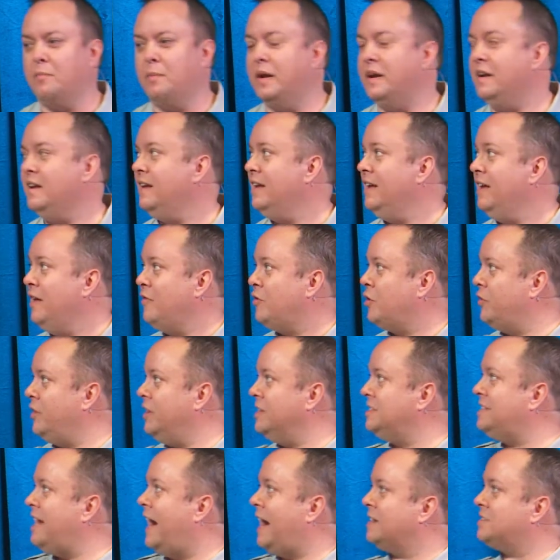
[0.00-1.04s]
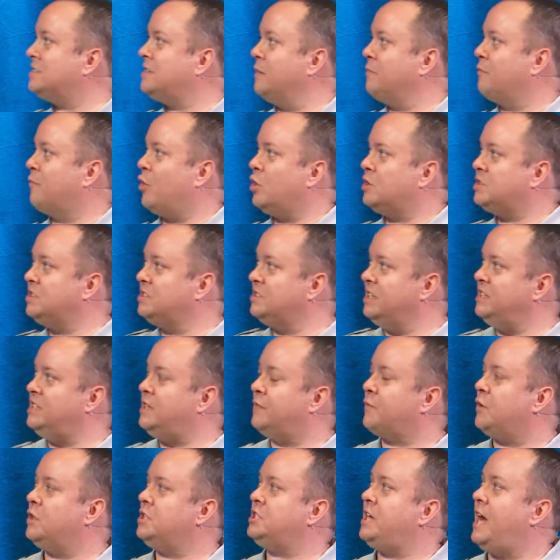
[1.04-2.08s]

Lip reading: But they're the exact same verses in different